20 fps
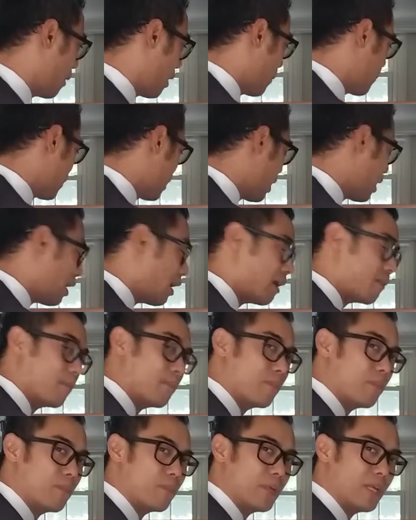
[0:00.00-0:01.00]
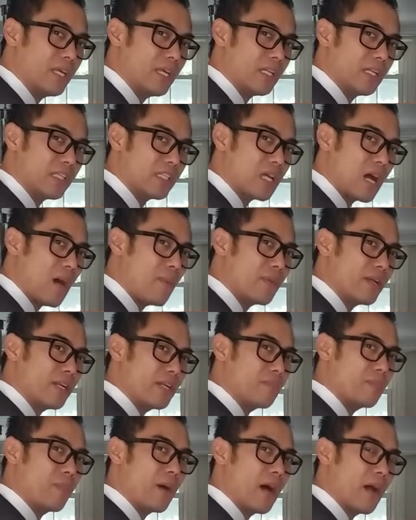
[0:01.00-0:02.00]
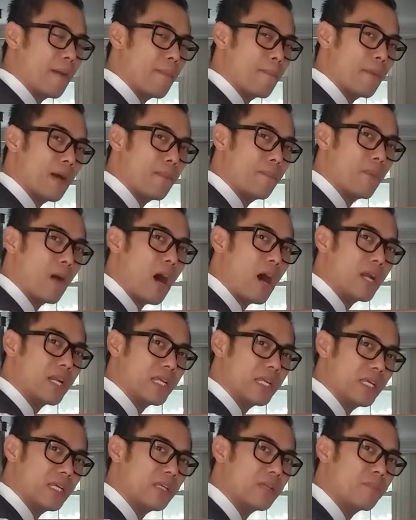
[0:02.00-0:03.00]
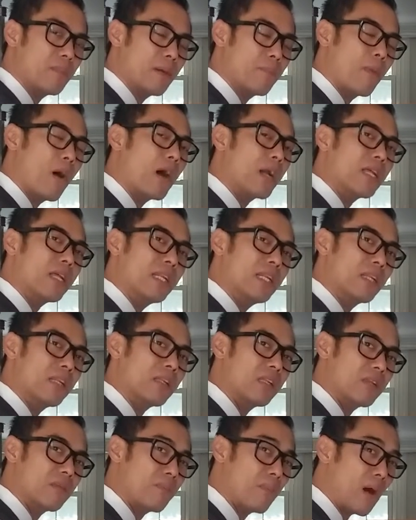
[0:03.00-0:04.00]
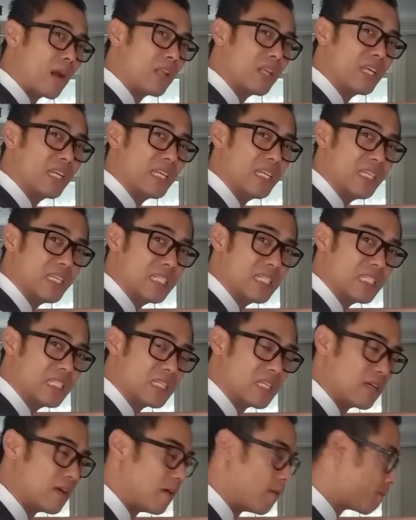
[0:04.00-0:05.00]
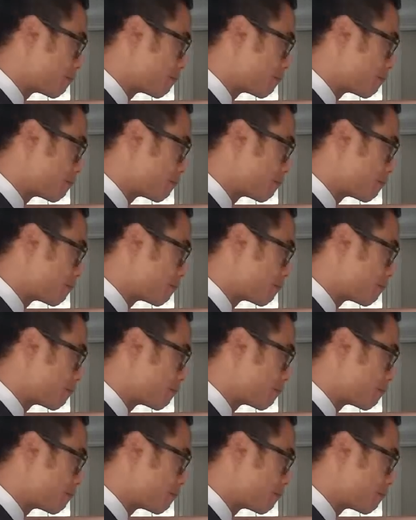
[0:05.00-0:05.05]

I'm not being dominated by my bodily needs,